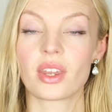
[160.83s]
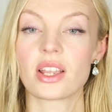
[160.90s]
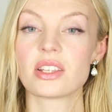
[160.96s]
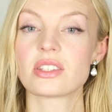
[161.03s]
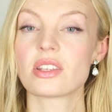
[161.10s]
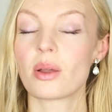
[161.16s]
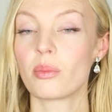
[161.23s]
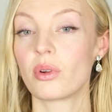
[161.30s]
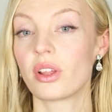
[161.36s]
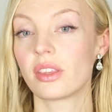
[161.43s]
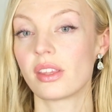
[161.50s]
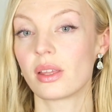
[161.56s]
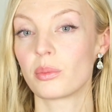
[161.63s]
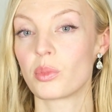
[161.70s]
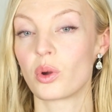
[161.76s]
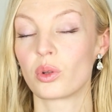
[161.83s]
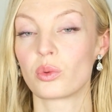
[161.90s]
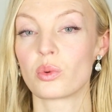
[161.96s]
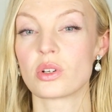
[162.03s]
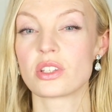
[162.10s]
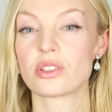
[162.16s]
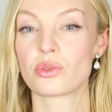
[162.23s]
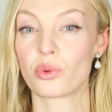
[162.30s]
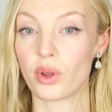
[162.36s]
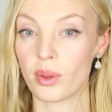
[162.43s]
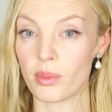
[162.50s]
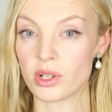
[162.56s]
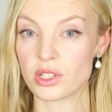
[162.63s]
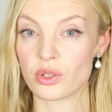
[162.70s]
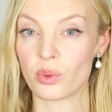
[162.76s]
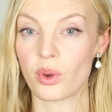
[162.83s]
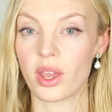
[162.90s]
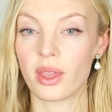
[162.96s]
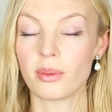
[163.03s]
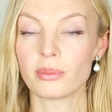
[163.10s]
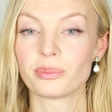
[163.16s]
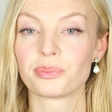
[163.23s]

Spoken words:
and summer at that point was 3 months away.